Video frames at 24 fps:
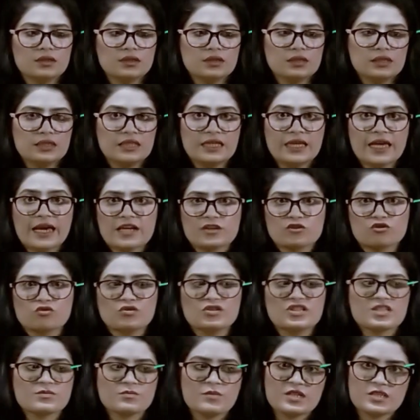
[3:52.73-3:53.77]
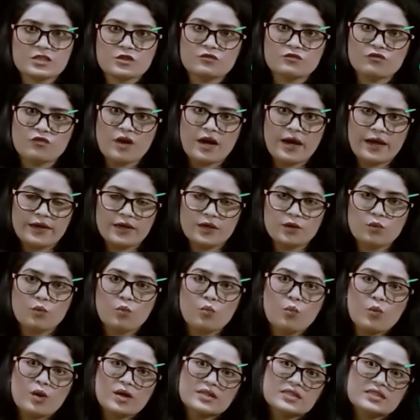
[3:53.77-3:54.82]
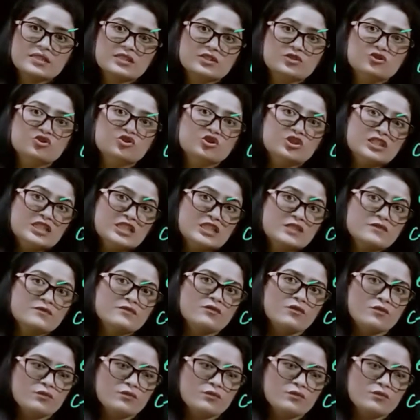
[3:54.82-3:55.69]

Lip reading: they actually specify what genes